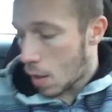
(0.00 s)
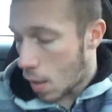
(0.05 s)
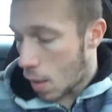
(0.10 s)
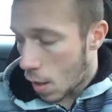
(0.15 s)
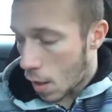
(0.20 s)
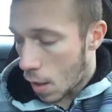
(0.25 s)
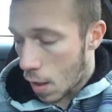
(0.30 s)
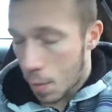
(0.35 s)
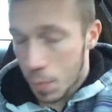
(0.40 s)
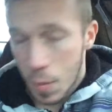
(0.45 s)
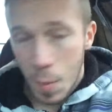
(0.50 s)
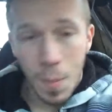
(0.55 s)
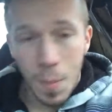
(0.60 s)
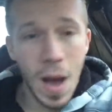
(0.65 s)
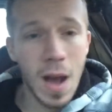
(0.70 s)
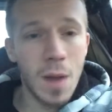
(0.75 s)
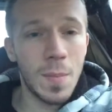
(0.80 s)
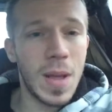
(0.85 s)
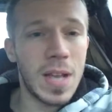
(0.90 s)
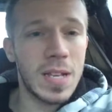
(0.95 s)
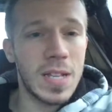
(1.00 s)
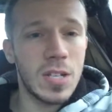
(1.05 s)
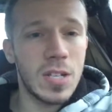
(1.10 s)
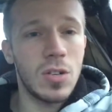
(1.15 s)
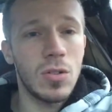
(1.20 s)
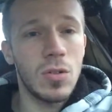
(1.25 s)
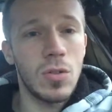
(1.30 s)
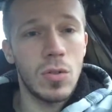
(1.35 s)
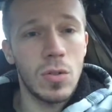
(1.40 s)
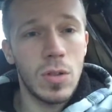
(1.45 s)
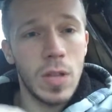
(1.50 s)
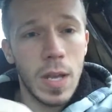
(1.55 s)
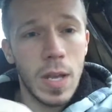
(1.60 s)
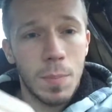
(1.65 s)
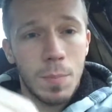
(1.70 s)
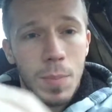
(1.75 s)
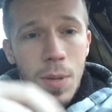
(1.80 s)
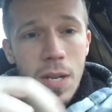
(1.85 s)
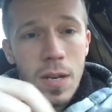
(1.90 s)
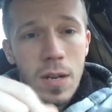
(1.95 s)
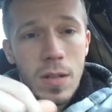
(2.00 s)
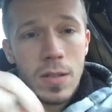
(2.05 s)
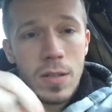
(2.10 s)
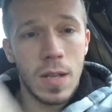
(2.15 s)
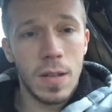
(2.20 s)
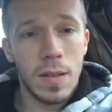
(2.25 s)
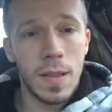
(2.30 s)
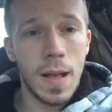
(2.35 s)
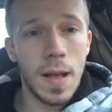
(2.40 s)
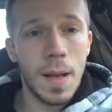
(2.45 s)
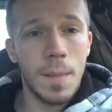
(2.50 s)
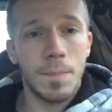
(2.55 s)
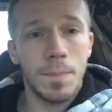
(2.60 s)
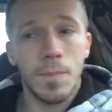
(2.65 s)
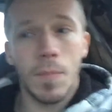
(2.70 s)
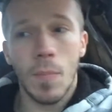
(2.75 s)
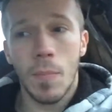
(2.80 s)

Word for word: Um, the bottom has actually little, like, peanuts on top.